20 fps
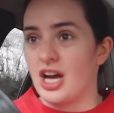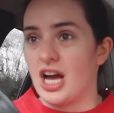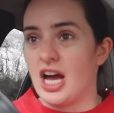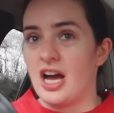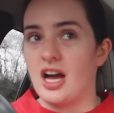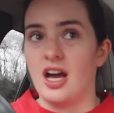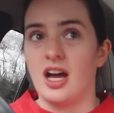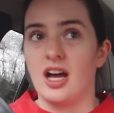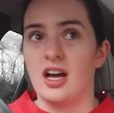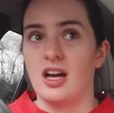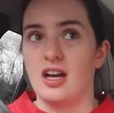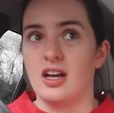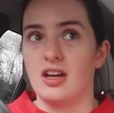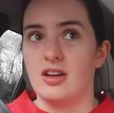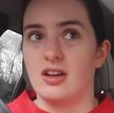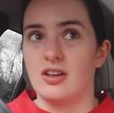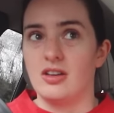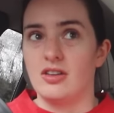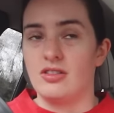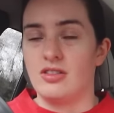
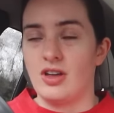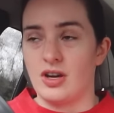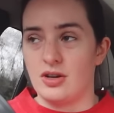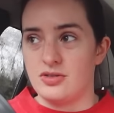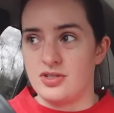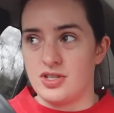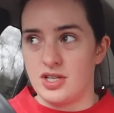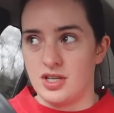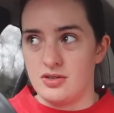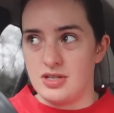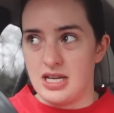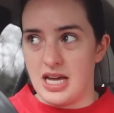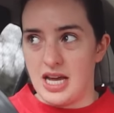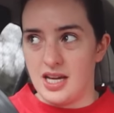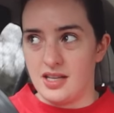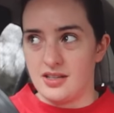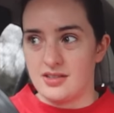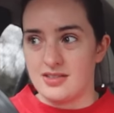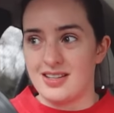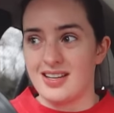those 2
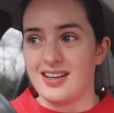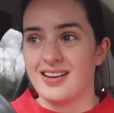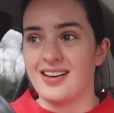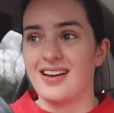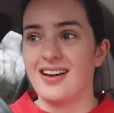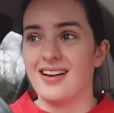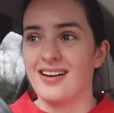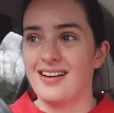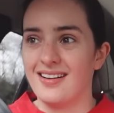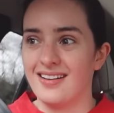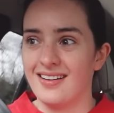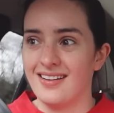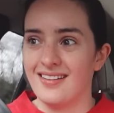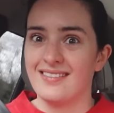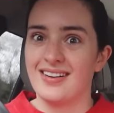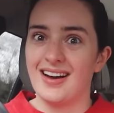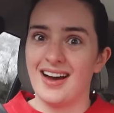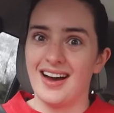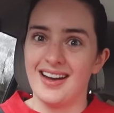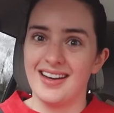days.
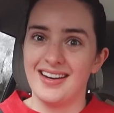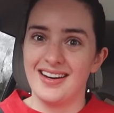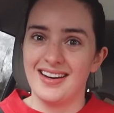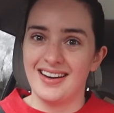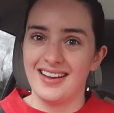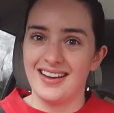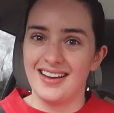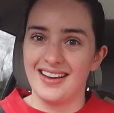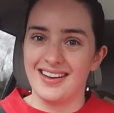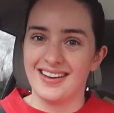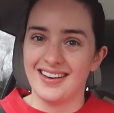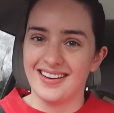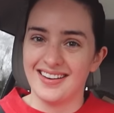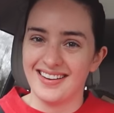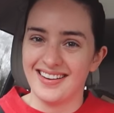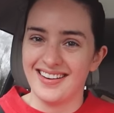Finally.